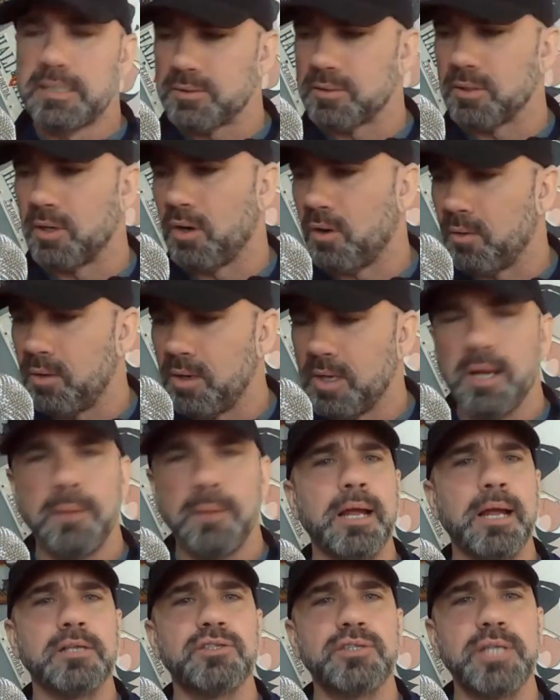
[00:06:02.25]
So
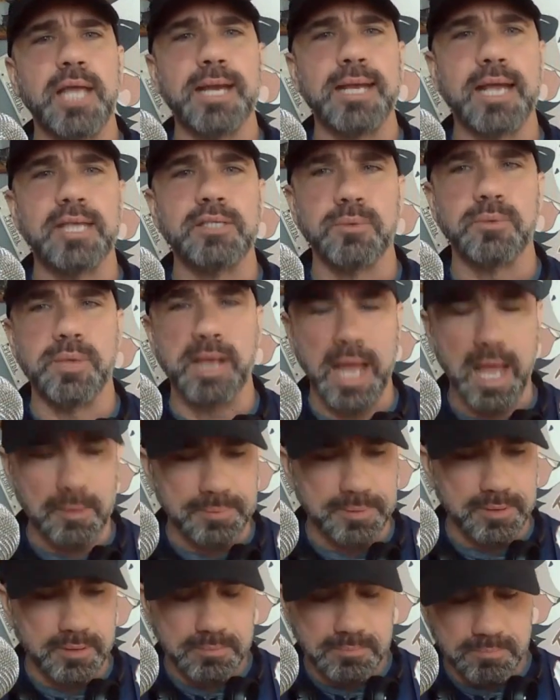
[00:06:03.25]
not saying that's what
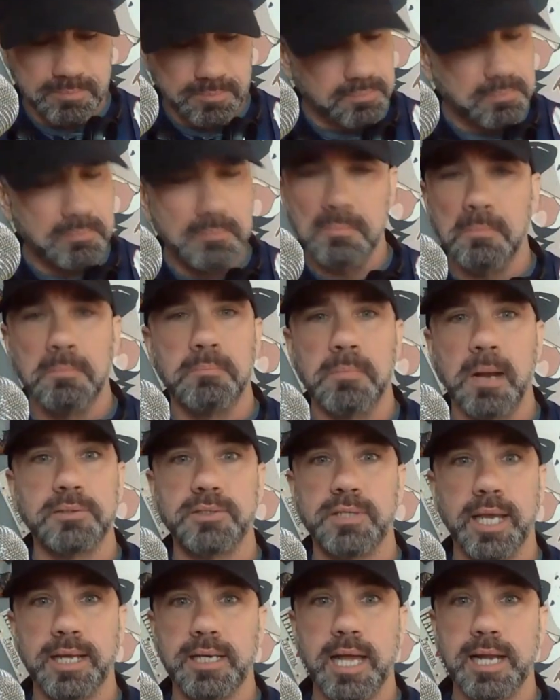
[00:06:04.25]
happened. I'm
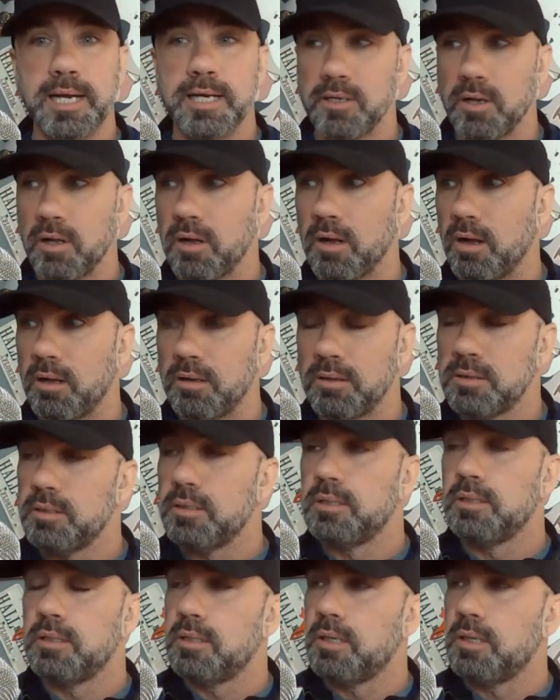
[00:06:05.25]
not saying that at all.